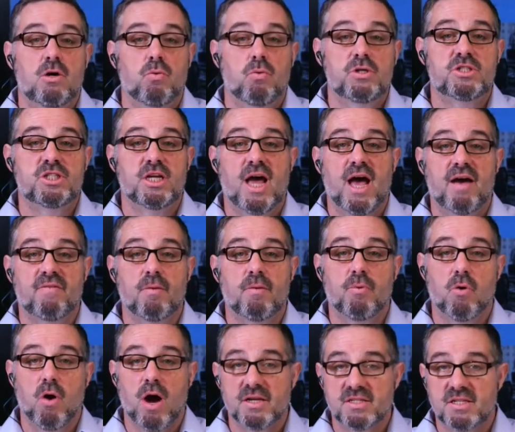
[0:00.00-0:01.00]
should have a
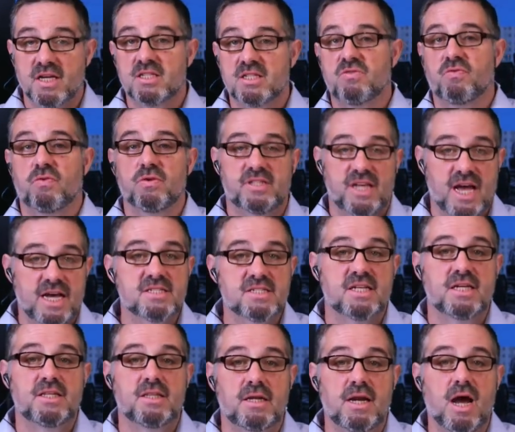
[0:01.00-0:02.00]
process for
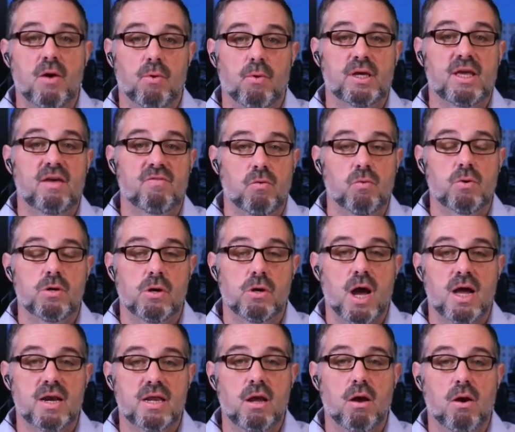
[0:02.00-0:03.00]
testing the network even when you're
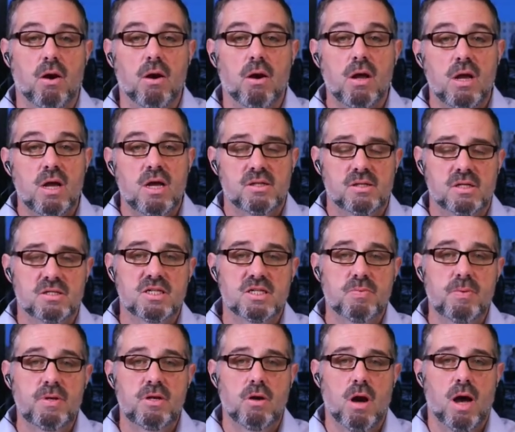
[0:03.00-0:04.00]
not here. Does this
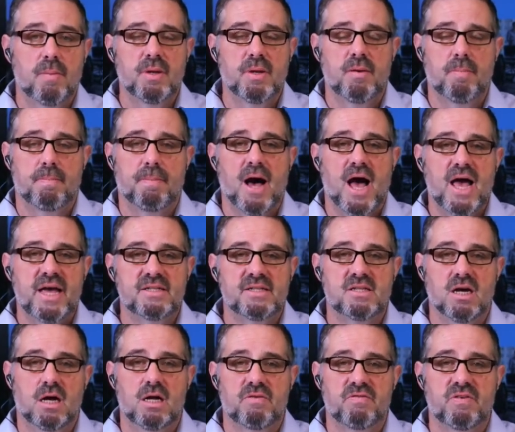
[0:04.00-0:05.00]
mean I'm going to buy a
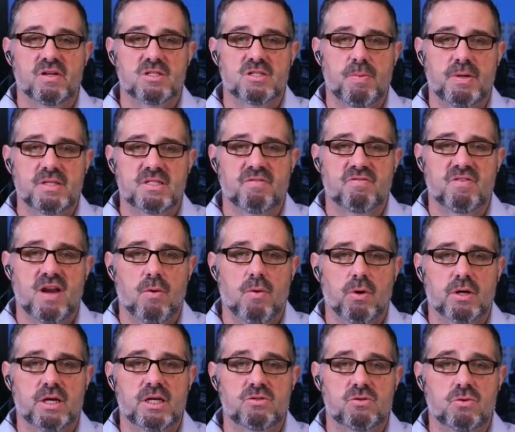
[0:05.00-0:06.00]
ton of expensive
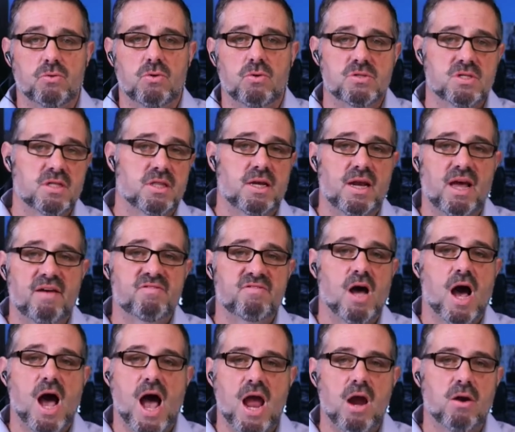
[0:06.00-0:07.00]
networking tools and then have to
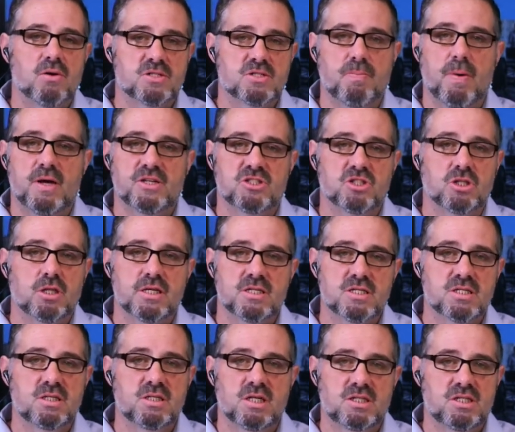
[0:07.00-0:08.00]
hire additional
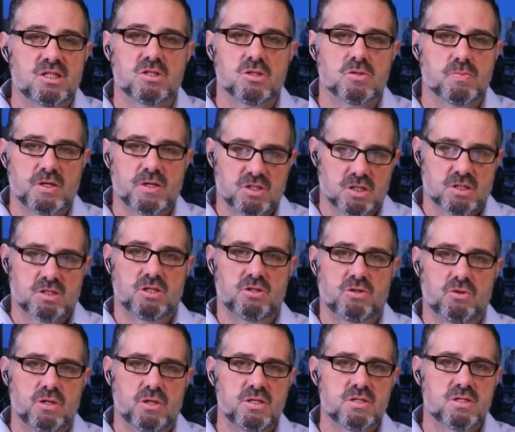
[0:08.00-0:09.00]
specialists to
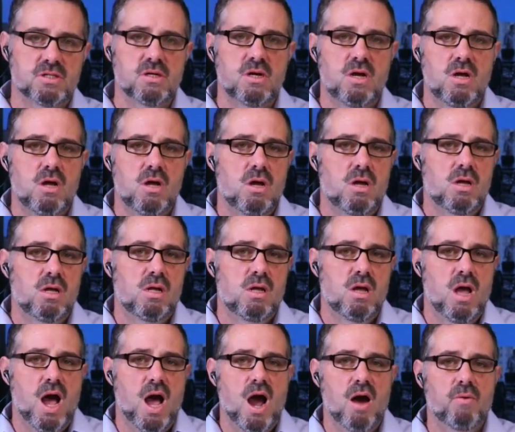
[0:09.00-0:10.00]
do this?
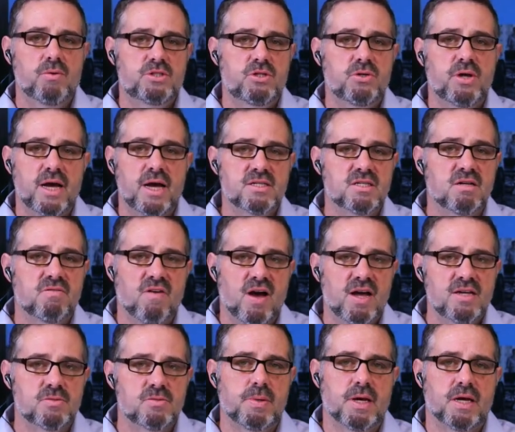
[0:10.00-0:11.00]
How would you guys
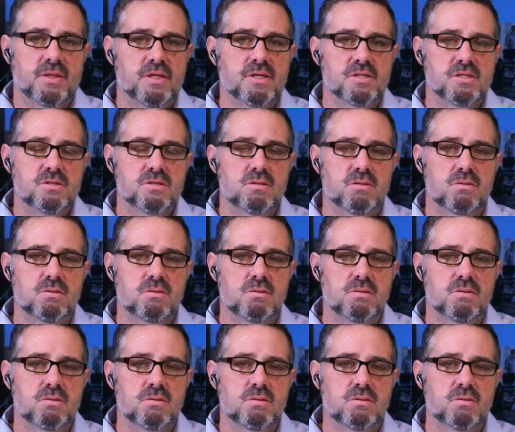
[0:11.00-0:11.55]
advise me on this?